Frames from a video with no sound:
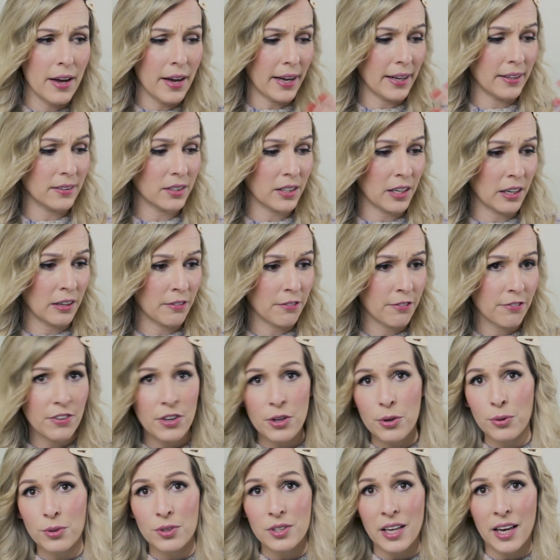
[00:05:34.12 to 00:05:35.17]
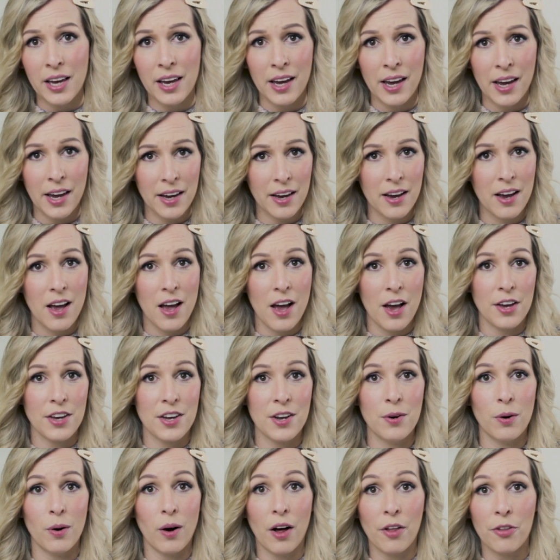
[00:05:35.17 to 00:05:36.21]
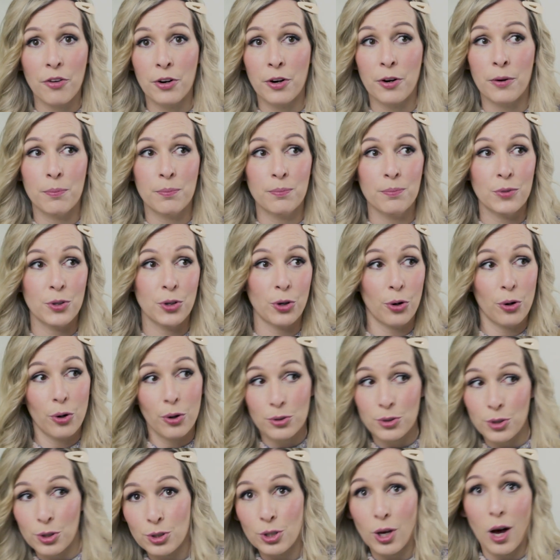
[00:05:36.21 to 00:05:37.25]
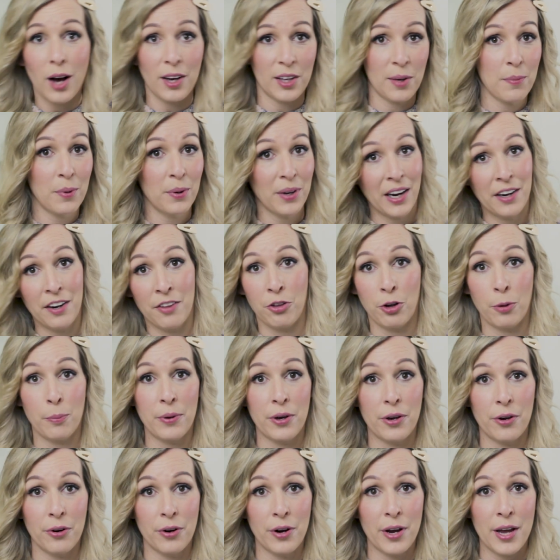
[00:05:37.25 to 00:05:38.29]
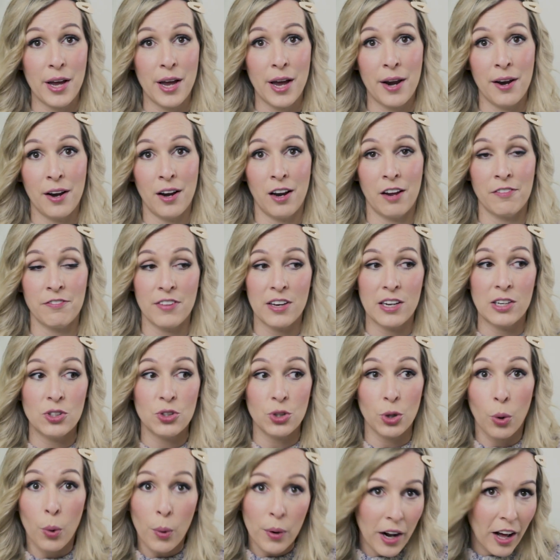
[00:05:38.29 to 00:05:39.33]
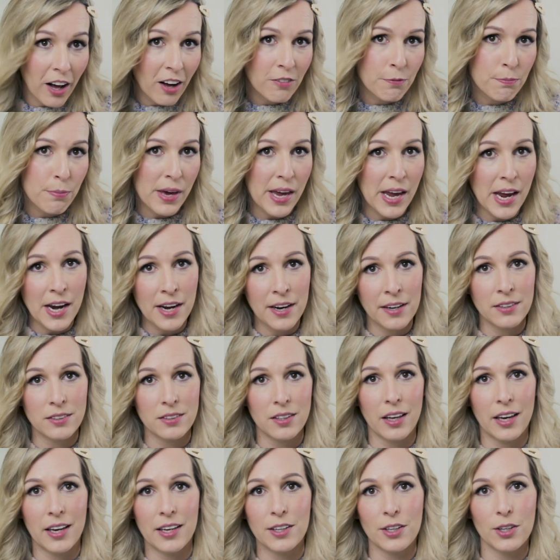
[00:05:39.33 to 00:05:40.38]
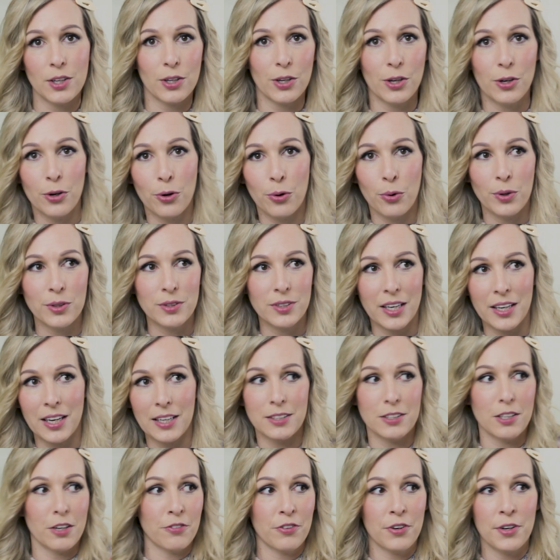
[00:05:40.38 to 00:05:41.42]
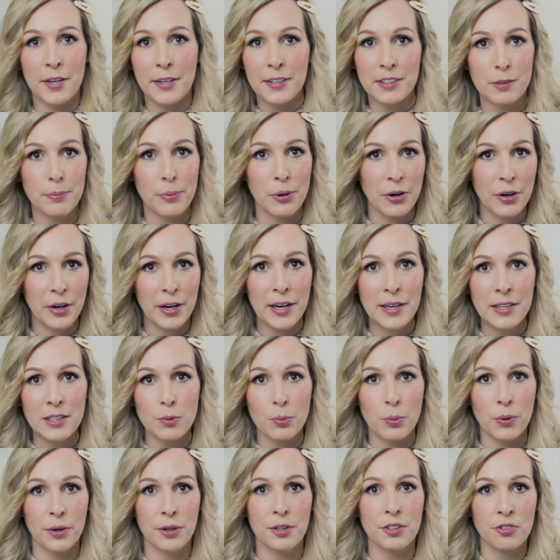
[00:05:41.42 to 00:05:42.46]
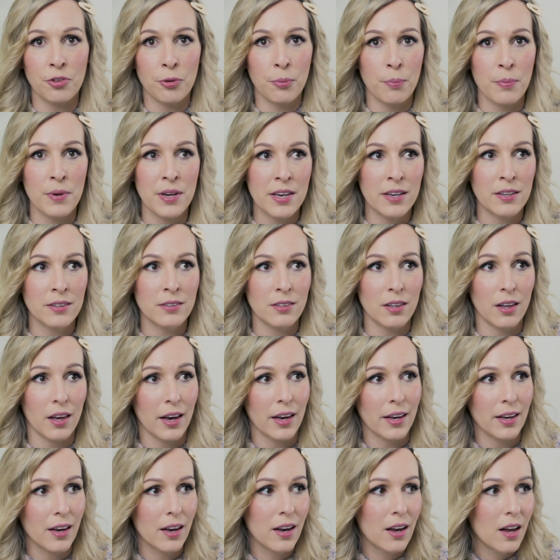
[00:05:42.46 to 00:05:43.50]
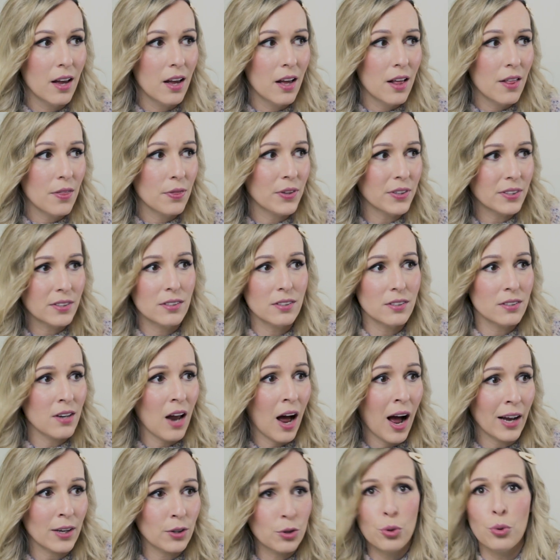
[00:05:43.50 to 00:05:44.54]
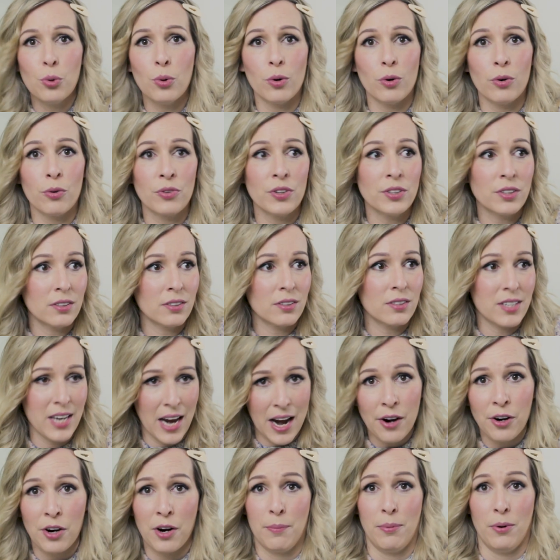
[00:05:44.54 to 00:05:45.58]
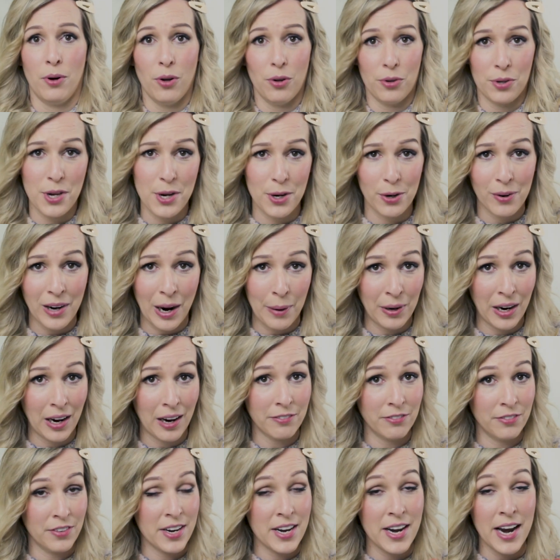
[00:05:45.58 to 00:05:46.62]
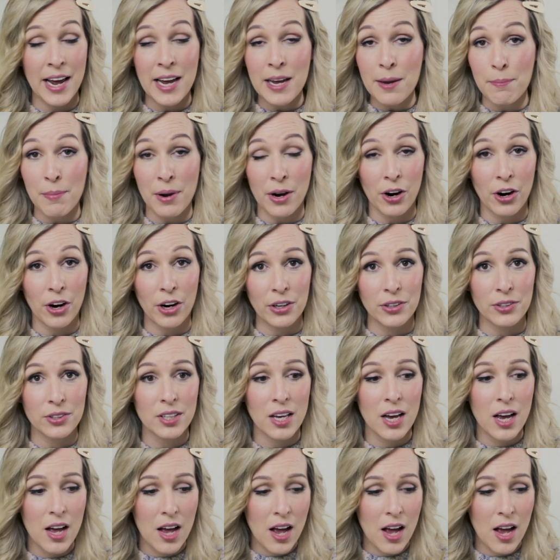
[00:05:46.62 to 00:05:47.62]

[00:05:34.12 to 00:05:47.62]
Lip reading: It's confusing. You know, other girls are talking about getting their period, and if they don't have pain, it's like, you know, it's like a different experience. Whereas for me, it's like, this is not cool. This is terrible. You know, I have nightmares